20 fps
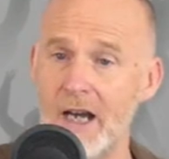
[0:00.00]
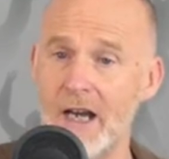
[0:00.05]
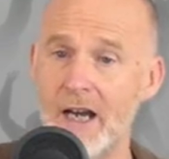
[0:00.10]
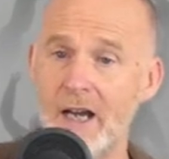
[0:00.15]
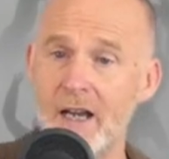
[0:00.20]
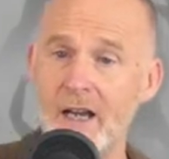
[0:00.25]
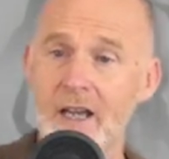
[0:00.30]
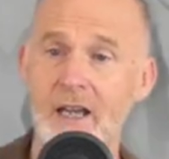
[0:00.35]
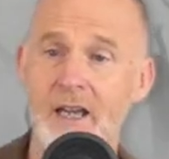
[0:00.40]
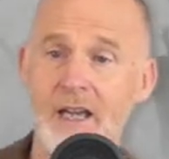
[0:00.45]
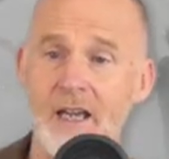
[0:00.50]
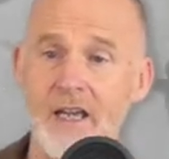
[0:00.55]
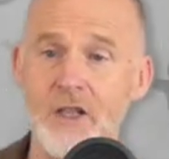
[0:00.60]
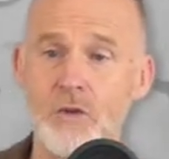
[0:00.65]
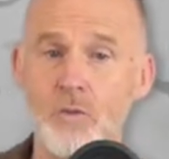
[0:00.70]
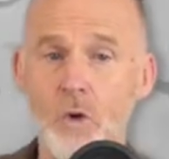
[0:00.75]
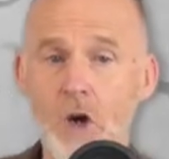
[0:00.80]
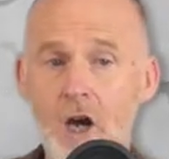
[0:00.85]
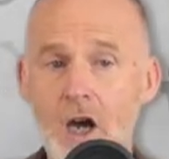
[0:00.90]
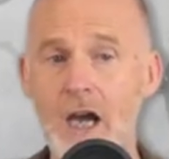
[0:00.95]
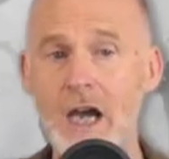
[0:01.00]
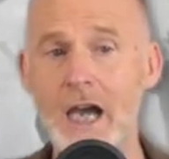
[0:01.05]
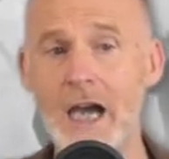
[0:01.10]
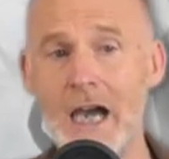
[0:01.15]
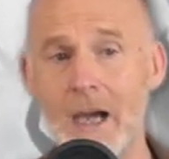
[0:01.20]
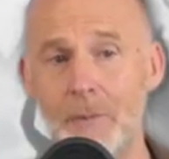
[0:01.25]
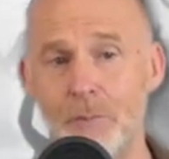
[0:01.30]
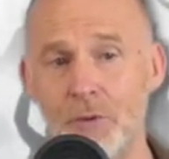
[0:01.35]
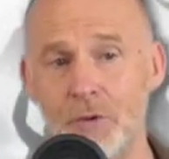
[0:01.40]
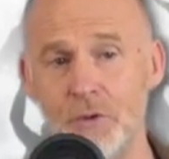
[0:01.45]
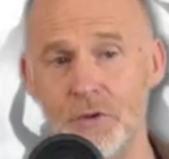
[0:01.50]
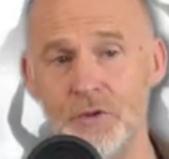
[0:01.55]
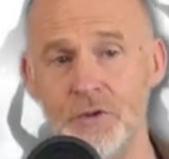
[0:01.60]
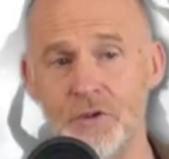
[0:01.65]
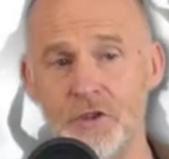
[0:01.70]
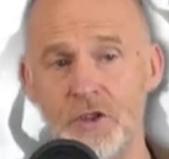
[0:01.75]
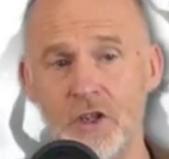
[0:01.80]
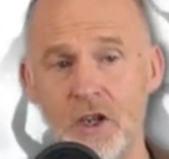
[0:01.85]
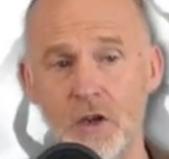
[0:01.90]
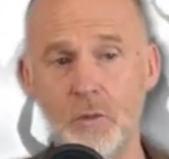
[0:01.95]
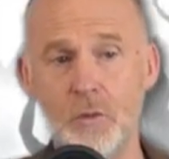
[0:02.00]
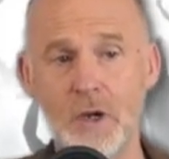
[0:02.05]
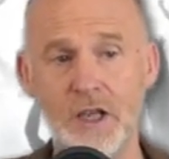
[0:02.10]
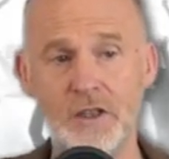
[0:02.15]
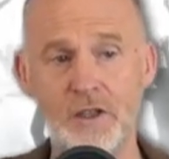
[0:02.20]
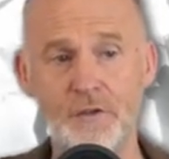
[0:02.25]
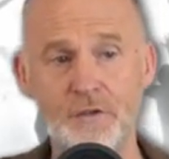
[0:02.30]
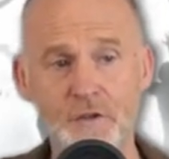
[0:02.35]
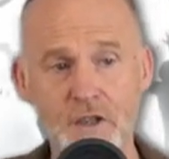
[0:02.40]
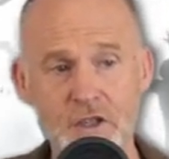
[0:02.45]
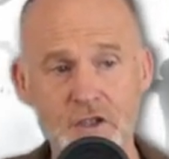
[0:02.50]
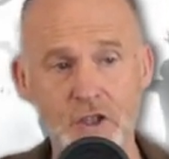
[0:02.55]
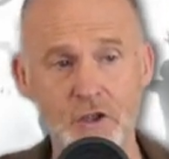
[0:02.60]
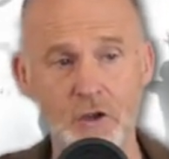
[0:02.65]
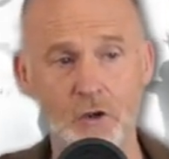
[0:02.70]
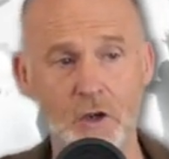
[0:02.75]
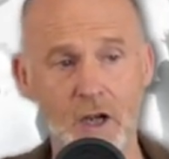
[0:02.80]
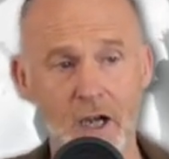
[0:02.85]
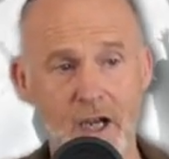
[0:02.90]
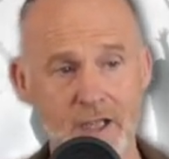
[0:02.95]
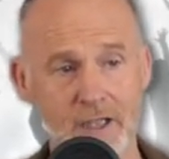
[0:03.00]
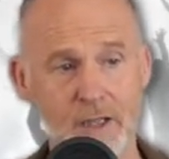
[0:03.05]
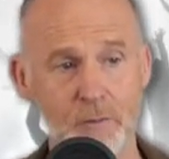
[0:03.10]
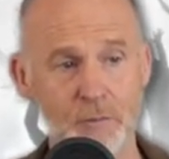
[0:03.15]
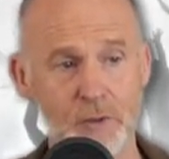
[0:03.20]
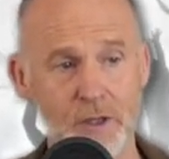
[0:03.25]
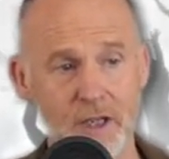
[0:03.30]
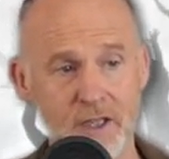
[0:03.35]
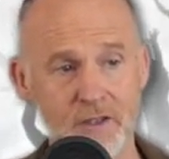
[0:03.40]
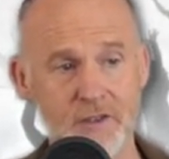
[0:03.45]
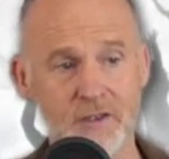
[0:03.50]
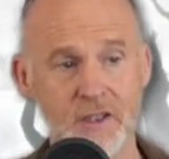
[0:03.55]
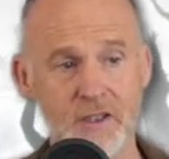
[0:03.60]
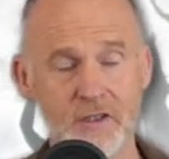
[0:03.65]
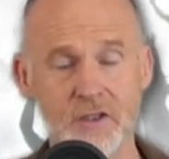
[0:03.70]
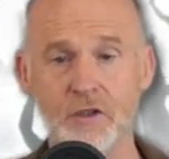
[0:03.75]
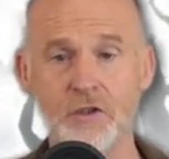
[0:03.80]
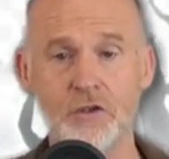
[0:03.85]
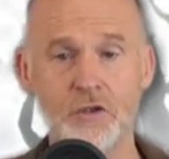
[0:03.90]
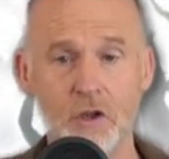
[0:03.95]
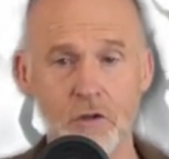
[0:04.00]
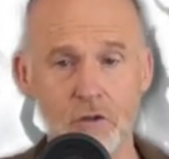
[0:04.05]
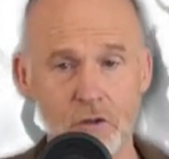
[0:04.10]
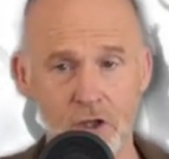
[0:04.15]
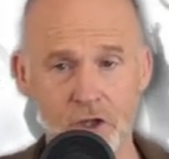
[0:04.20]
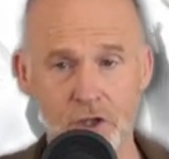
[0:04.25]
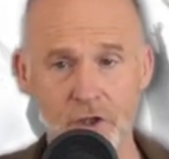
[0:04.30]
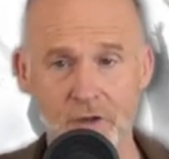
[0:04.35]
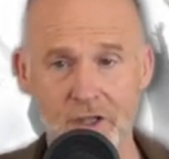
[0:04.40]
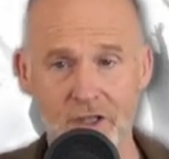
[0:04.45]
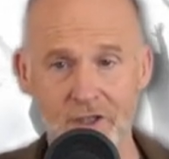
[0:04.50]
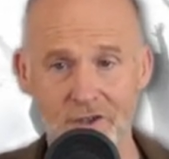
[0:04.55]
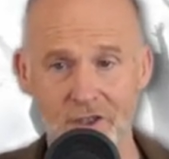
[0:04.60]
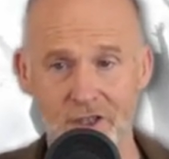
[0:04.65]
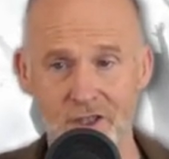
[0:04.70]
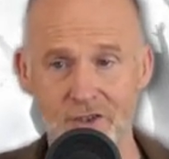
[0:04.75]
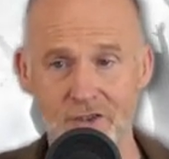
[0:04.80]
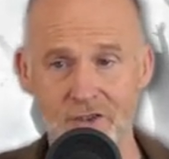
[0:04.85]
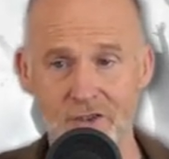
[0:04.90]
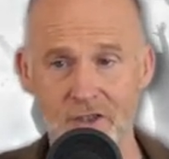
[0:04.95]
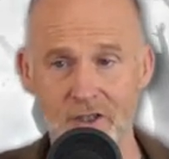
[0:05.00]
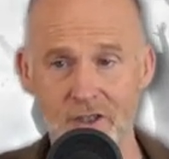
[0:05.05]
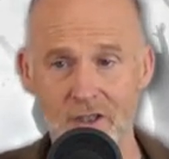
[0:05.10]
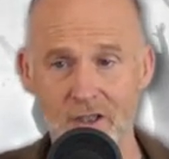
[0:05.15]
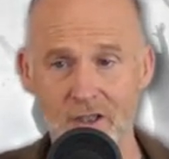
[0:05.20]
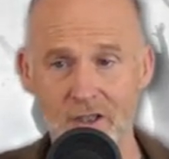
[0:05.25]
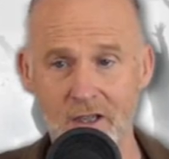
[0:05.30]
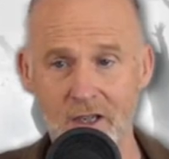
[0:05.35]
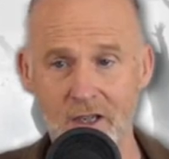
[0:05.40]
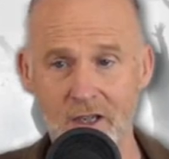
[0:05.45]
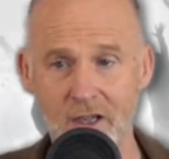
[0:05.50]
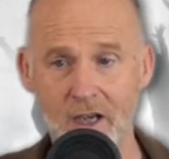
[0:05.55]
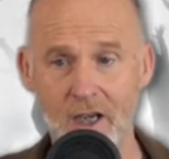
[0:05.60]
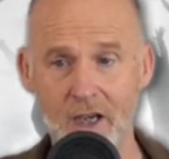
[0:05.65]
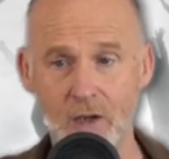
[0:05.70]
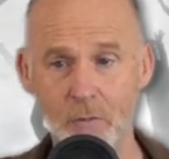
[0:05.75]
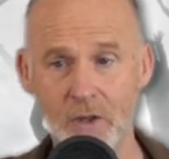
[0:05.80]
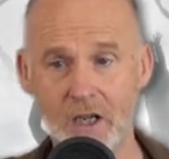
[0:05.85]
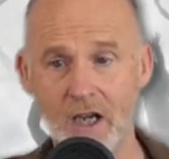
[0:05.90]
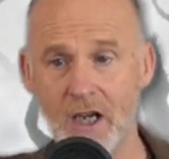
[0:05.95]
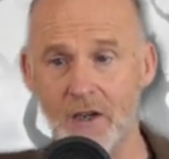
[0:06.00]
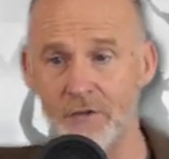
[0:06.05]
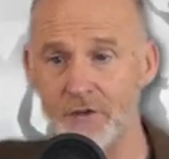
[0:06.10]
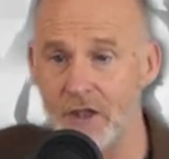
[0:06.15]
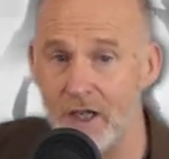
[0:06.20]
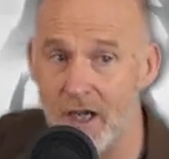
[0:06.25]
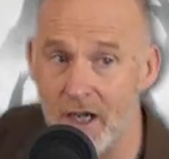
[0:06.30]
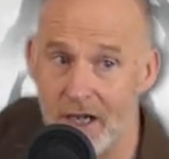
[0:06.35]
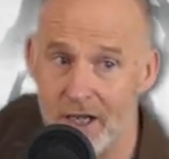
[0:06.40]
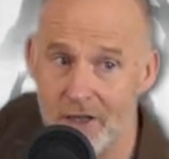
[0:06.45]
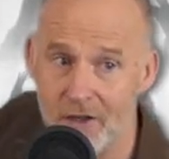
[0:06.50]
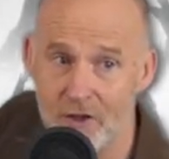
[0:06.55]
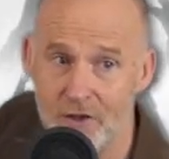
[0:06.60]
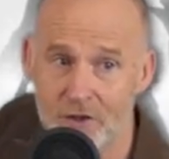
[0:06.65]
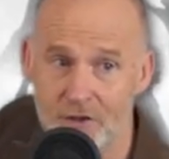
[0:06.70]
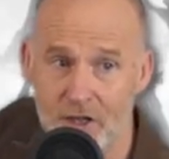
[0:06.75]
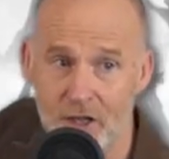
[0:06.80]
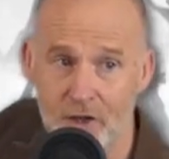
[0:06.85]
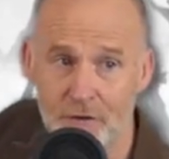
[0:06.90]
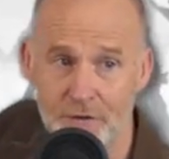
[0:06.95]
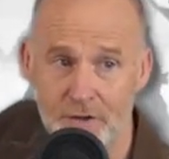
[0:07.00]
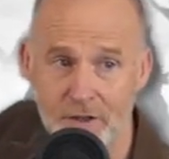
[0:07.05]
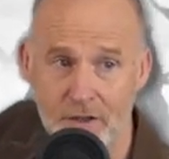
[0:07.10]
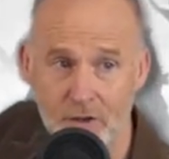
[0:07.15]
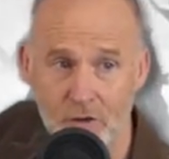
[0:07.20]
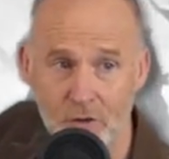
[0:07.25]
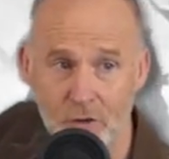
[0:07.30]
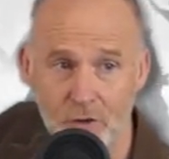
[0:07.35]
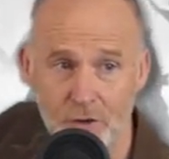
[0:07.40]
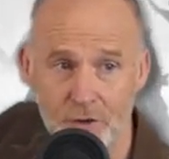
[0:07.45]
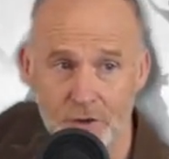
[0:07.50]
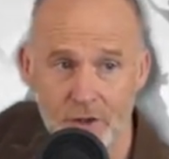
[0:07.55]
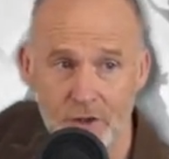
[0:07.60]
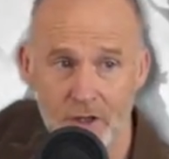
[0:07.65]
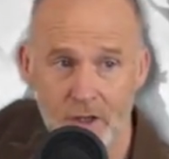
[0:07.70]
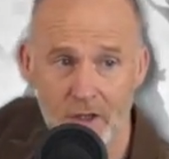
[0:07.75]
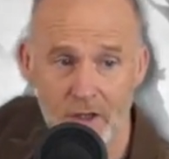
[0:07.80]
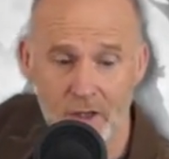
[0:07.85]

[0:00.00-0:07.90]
at is what happens when the physical hiding places no longer exist and we have to hide ourselves in the Lord.